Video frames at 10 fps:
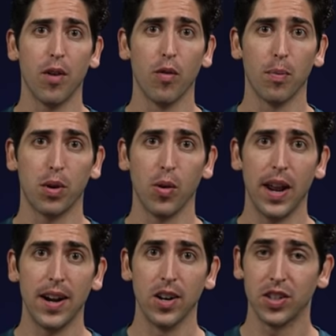
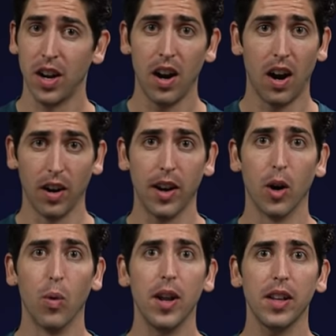overpronators are
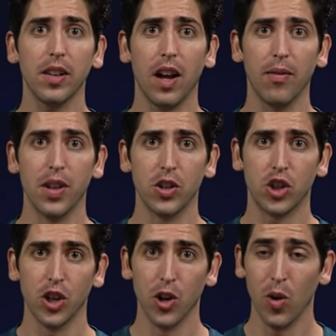gonna really love this
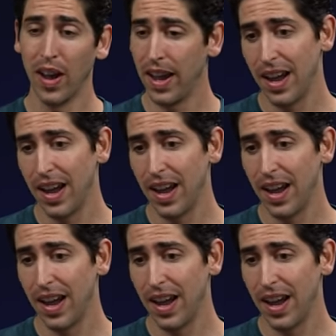shoe.